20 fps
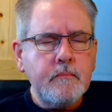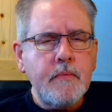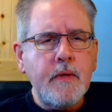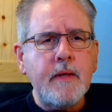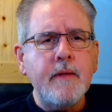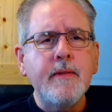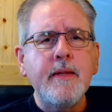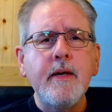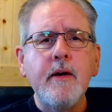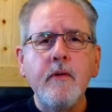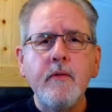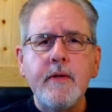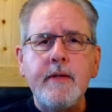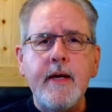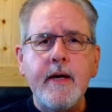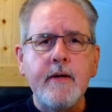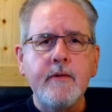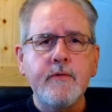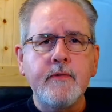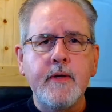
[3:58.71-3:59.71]
The only
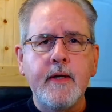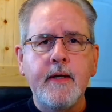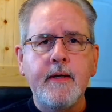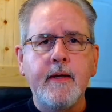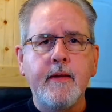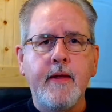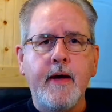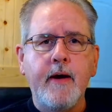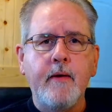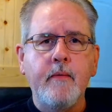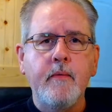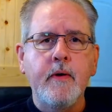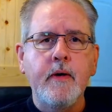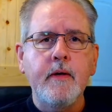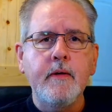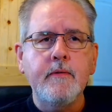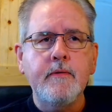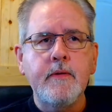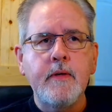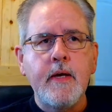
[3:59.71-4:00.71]
downside to
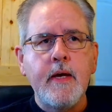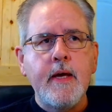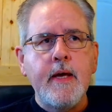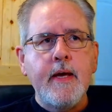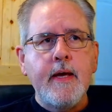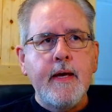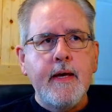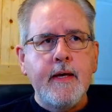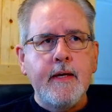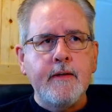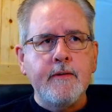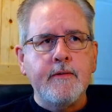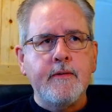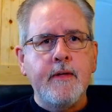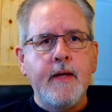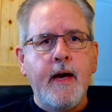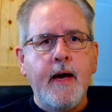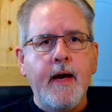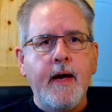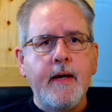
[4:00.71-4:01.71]
that is
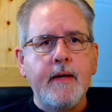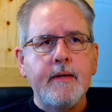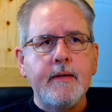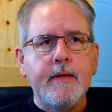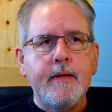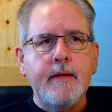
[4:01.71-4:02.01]
that